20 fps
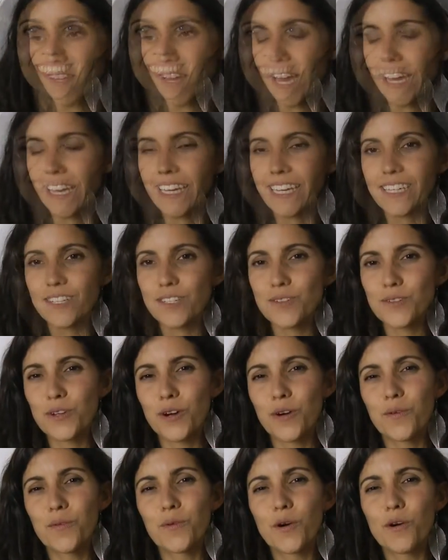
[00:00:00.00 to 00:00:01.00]
I get to
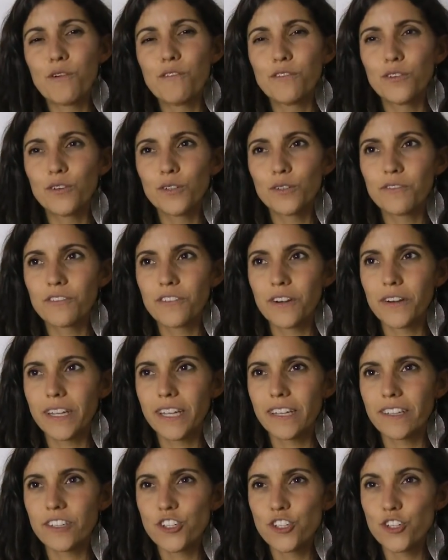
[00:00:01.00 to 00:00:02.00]
know raw food
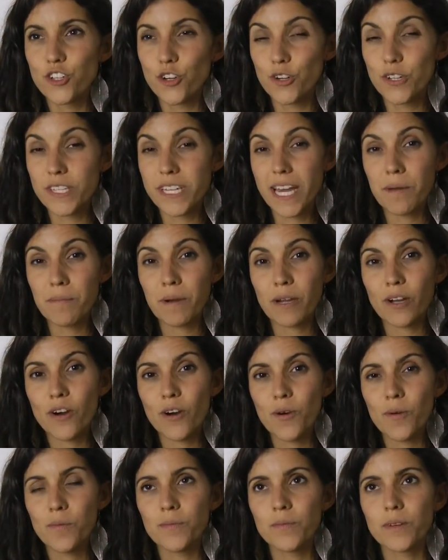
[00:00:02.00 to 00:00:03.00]
very short time
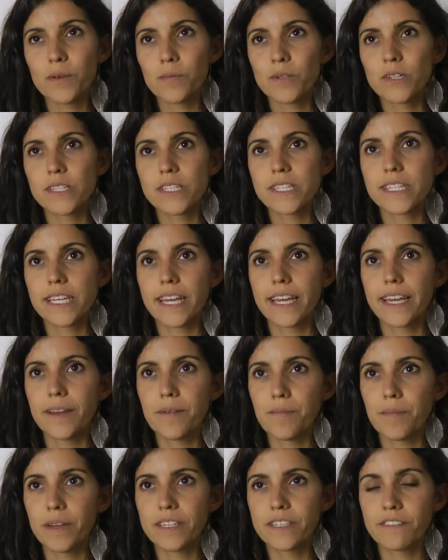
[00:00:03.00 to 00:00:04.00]
ago. It was
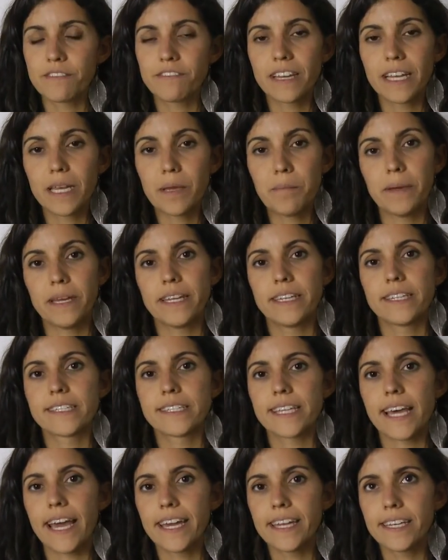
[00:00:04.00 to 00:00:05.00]
um, in the Philippines.
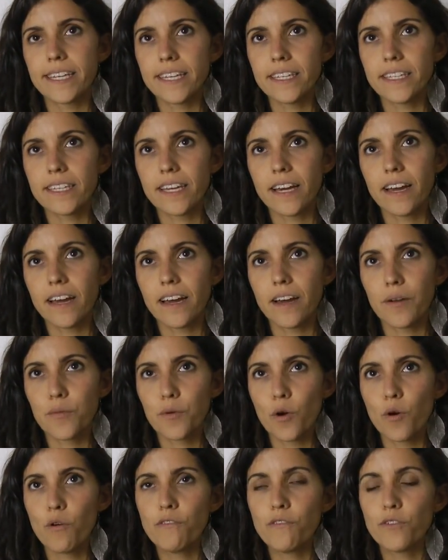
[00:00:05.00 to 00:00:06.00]
I did a
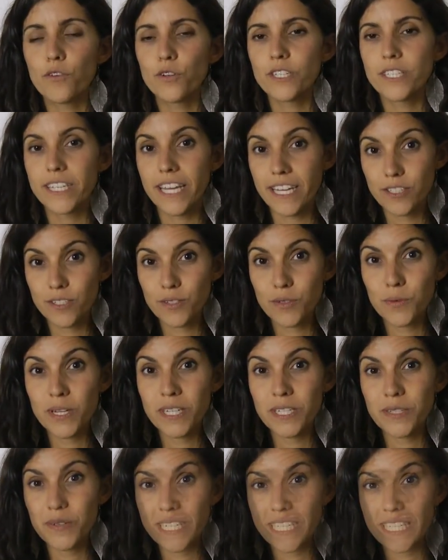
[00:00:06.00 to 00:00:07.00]
raw food diet
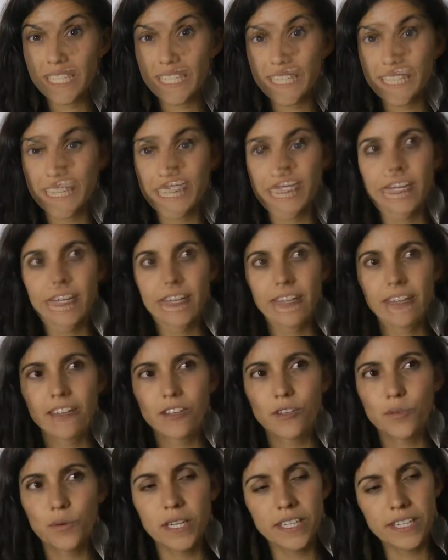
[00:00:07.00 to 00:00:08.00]
retreat,
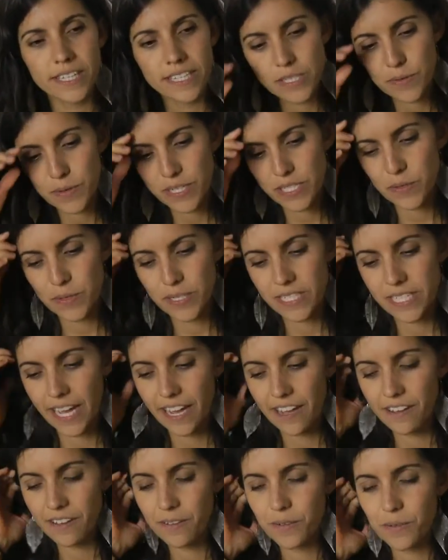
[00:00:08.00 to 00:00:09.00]
and during this retreat,
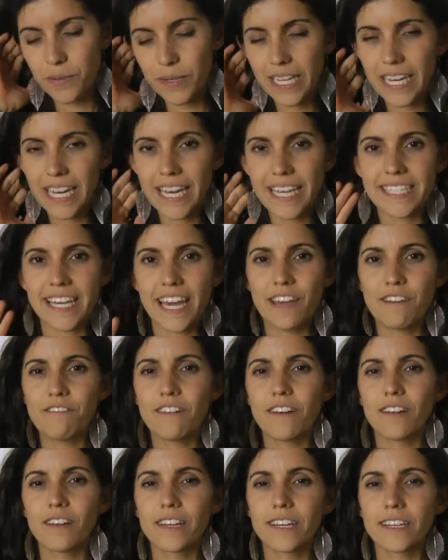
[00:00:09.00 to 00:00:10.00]
I realized I
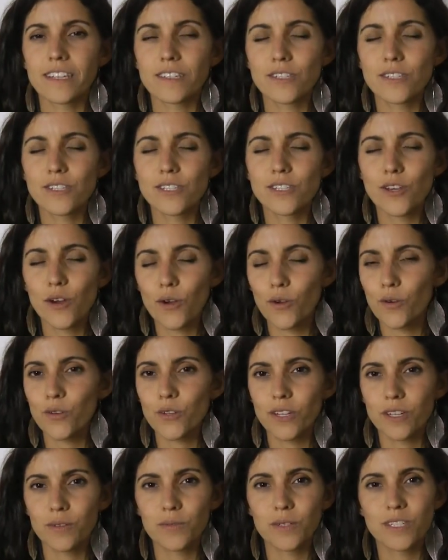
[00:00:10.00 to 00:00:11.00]
felt like so
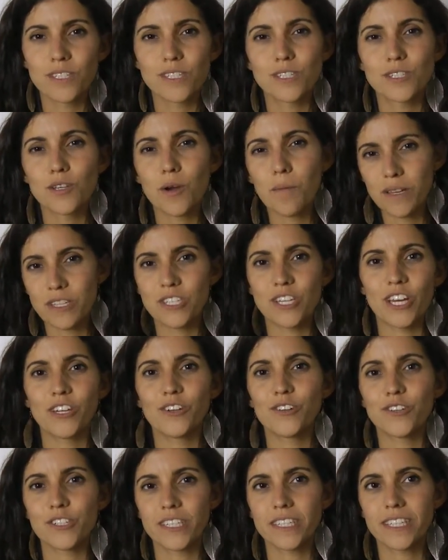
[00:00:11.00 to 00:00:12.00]
good and with so much
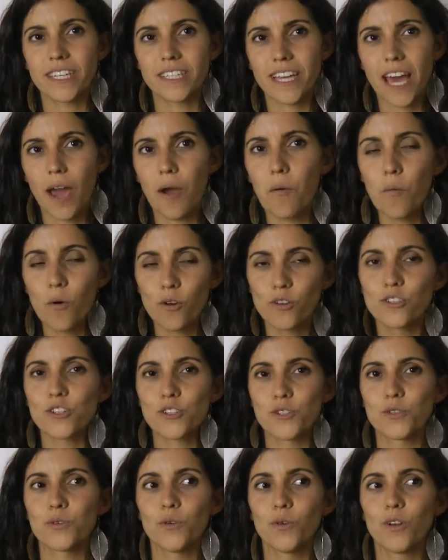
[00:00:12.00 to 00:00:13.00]
energy that I
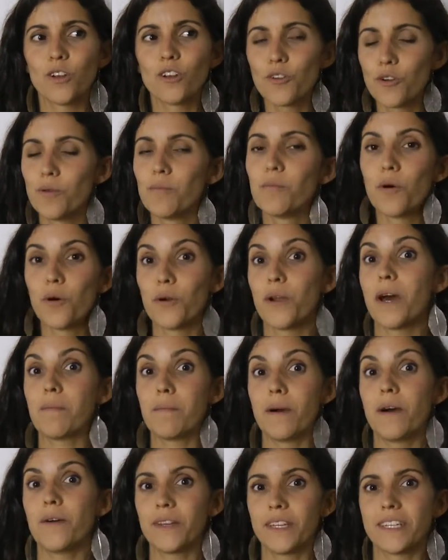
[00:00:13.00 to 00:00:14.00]
wanted to learn more
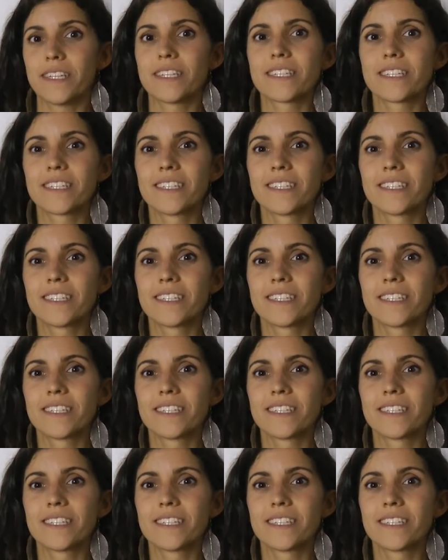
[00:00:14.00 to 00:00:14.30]
about it.